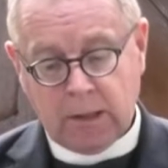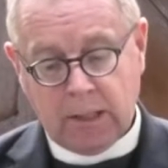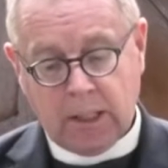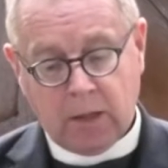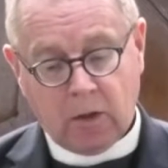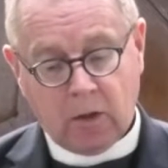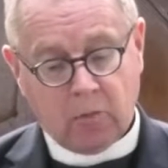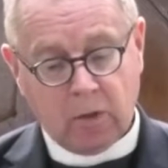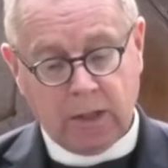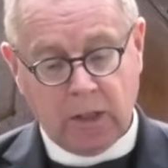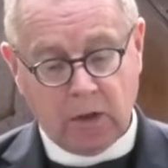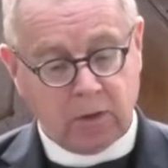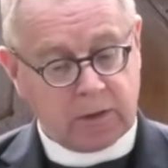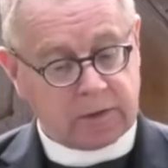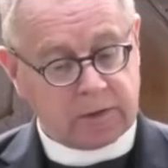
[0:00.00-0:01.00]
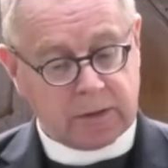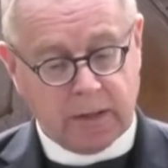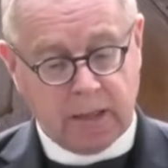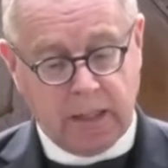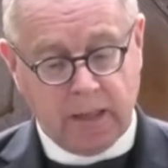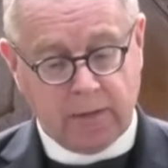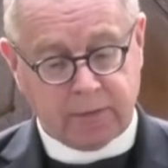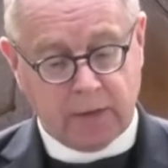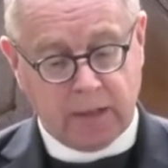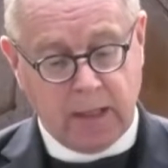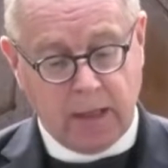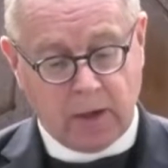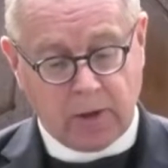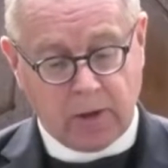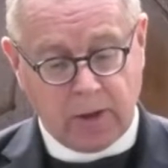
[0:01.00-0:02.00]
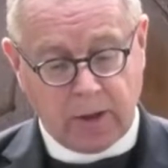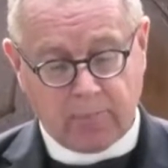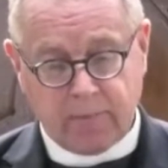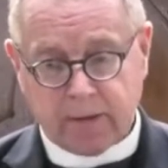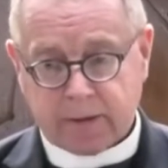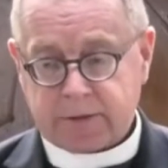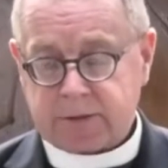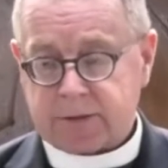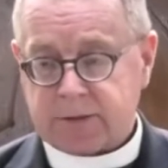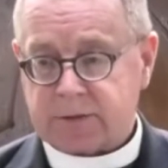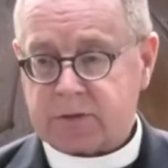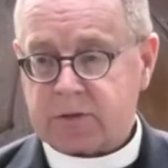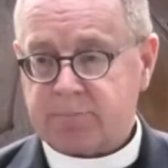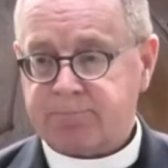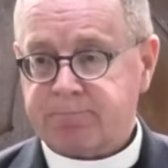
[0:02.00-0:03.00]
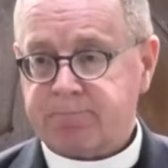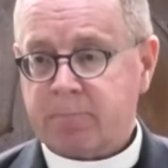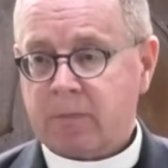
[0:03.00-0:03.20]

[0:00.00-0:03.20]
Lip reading: Now, we looked at the earlier verses,